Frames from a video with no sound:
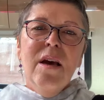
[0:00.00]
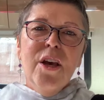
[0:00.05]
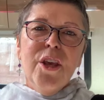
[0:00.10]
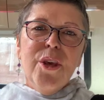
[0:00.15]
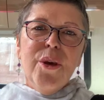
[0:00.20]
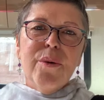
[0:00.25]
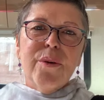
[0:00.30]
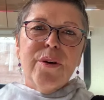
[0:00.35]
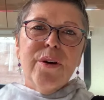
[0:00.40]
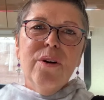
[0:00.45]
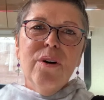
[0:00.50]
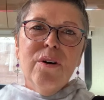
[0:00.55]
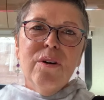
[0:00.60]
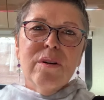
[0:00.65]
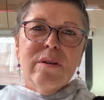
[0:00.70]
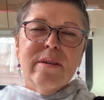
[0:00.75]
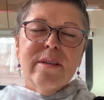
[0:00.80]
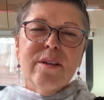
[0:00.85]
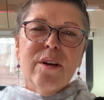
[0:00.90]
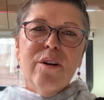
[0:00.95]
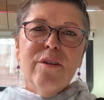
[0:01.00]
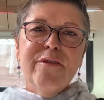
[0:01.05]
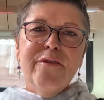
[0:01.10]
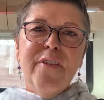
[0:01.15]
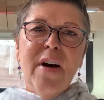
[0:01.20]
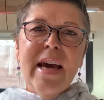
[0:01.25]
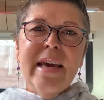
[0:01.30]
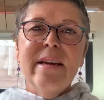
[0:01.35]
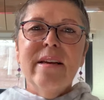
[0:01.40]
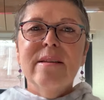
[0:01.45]
You can also
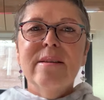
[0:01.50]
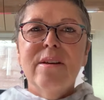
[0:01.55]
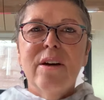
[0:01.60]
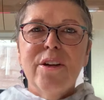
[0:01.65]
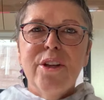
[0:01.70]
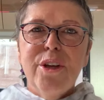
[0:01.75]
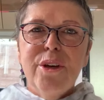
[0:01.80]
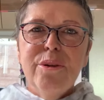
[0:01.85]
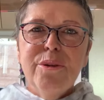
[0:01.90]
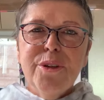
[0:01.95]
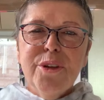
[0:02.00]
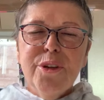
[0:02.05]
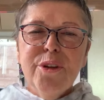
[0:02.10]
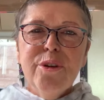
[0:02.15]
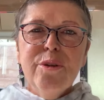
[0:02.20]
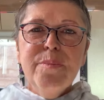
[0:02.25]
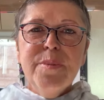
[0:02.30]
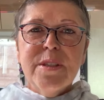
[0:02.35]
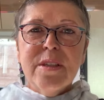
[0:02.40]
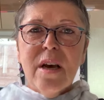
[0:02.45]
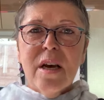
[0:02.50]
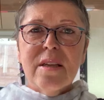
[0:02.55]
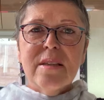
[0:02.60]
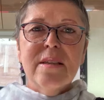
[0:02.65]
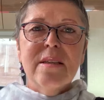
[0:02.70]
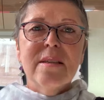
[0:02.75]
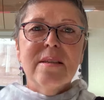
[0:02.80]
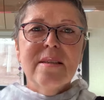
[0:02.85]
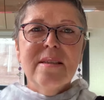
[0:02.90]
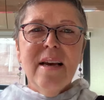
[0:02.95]
find us on YouTube,
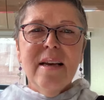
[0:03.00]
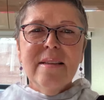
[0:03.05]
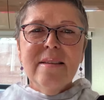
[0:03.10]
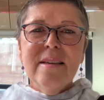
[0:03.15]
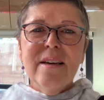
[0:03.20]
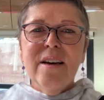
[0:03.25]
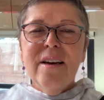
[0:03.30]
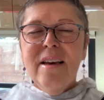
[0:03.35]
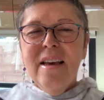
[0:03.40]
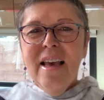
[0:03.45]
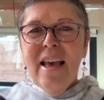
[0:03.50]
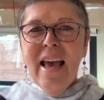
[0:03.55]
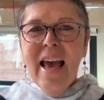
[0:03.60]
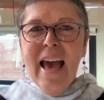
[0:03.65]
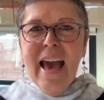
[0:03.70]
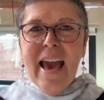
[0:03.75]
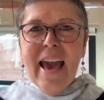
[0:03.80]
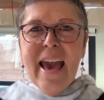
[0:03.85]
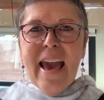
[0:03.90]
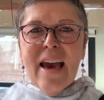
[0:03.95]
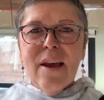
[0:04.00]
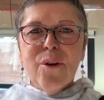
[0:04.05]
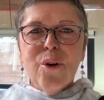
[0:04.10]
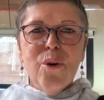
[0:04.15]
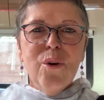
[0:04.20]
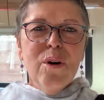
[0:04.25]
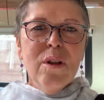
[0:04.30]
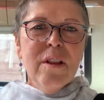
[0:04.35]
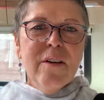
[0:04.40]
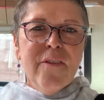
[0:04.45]
Satya Center, and
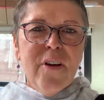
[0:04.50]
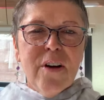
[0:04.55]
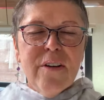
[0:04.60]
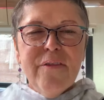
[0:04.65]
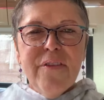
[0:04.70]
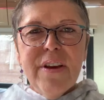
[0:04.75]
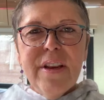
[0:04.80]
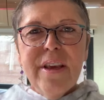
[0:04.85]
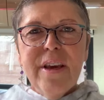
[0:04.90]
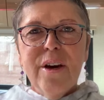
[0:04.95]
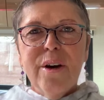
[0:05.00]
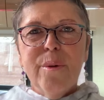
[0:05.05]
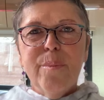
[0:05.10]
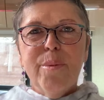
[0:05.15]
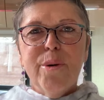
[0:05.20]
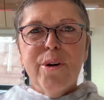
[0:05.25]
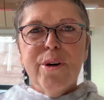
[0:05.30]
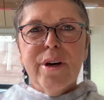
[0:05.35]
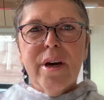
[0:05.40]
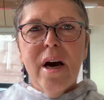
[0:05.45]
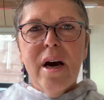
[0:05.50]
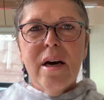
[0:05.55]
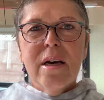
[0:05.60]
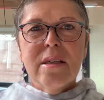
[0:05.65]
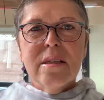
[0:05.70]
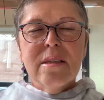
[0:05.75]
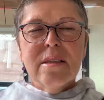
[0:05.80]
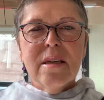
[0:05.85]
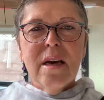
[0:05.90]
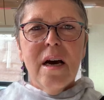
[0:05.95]
all of our video
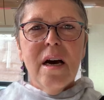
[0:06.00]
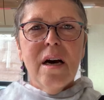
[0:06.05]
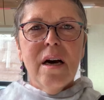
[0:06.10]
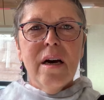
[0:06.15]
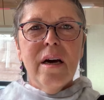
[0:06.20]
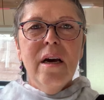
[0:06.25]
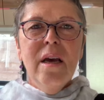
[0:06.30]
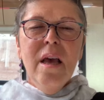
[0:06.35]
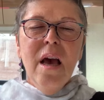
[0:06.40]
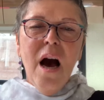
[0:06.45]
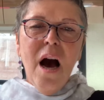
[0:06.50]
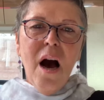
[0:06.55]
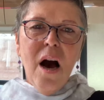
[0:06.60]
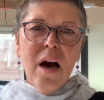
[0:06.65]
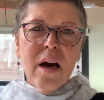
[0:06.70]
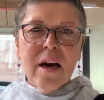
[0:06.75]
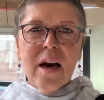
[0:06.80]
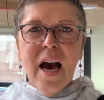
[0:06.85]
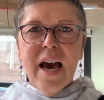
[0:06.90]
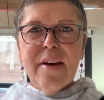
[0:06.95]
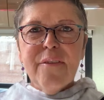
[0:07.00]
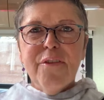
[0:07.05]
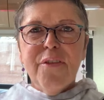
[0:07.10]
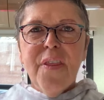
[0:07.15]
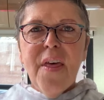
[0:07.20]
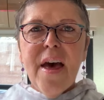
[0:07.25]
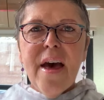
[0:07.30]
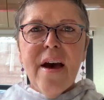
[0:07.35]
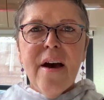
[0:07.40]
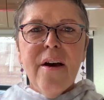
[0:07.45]
broadcasts are archived
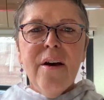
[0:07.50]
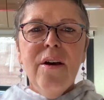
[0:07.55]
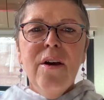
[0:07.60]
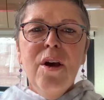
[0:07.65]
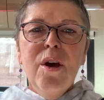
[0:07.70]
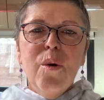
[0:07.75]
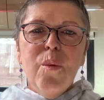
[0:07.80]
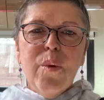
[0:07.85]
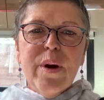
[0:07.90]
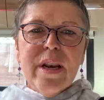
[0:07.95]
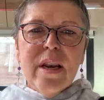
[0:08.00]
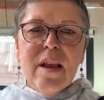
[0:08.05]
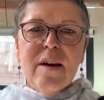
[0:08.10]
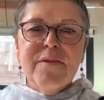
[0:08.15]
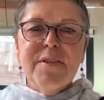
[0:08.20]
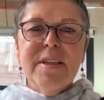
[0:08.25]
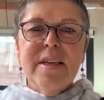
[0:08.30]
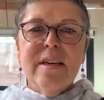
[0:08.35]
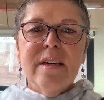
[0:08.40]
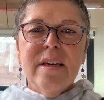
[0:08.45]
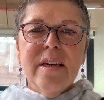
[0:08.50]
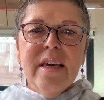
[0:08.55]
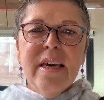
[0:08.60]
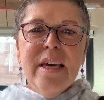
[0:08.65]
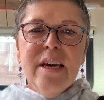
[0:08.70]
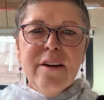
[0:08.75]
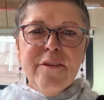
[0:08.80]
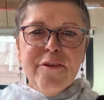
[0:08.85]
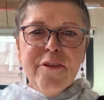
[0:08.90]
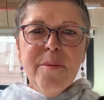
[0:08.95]
there. We'd love to
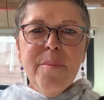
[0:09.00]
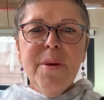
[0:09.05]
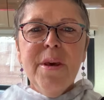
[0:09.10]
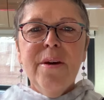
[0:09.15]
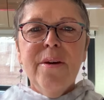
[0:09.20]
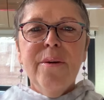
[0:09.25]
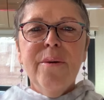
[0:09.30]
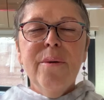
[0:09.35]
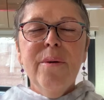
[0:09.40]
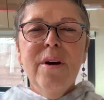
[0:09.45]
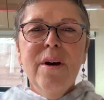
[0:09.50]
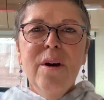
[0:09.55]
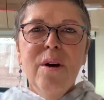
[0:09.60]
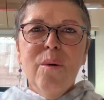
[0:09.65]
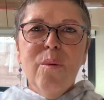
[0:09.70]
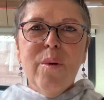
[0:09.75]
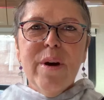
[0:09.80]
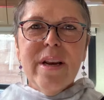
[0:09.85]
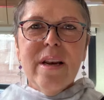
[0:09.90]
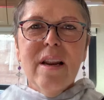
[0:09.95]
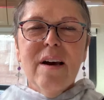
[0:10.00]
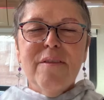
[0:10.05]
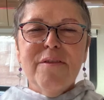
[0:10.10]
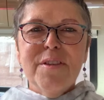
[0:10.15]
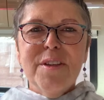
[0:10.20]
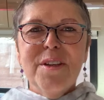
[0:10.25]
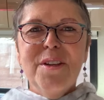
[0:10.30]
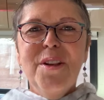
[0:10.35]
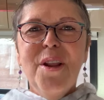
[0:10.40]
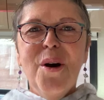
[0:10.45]
hear from you. We'd love
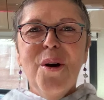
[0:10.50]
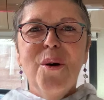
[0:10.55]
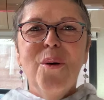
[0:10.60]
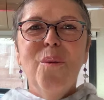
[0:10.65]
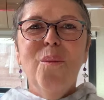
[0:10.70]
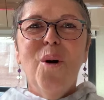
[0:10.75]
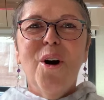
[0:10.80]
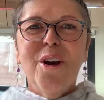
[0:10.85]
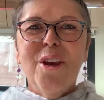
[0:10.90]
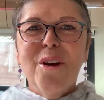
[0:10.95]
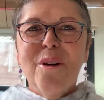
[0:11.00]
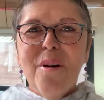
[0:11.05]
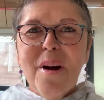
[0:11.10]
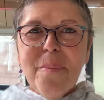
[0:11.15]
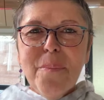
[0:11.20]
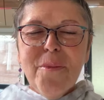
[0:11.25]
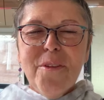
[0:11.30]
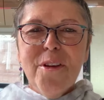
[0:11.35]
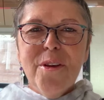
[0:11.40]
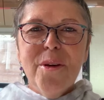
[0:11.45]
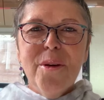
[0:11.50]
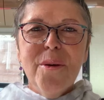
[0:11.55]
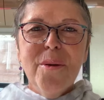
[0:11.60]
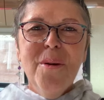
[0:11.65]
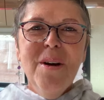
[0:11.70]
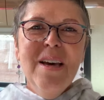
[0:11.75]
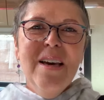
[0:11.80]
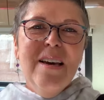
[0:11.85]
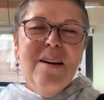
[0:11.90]
to know what you're up to.